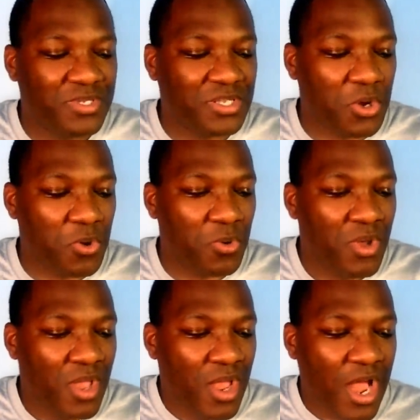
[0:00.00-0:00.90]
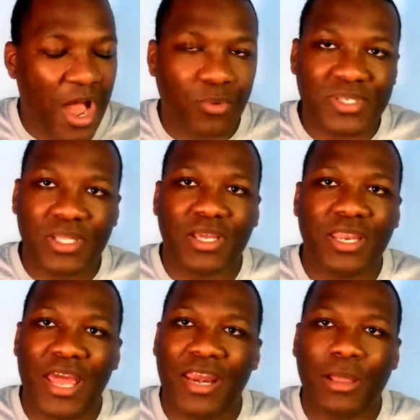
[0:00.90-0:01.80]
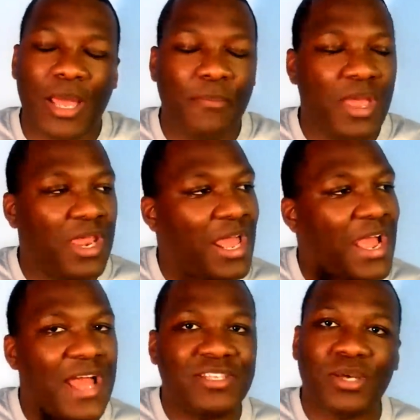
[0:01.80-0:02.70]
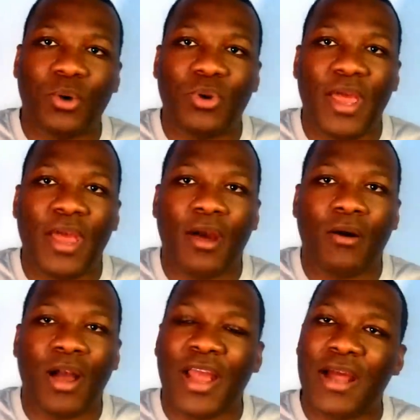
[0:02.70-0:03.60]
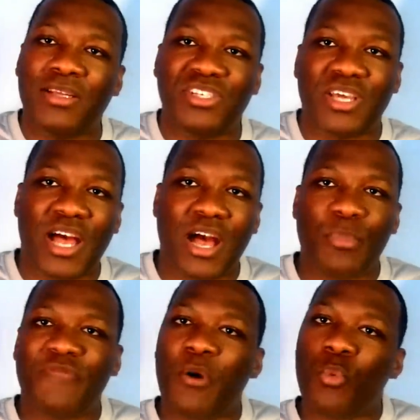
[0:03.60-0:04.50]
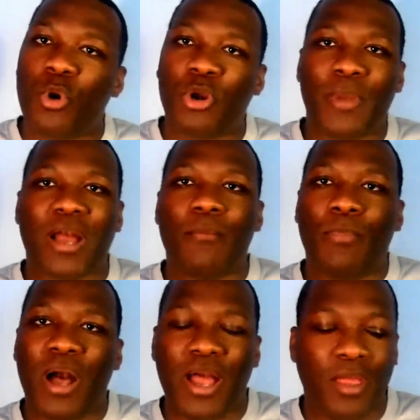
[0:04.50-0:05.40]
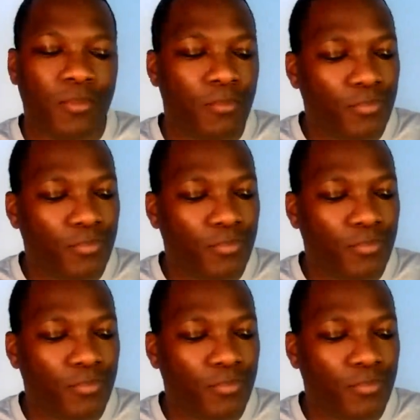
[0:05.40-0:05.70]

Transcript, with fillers: So I was looking at it like, man, I got dough now. I got a job. If I want them, I can buy them.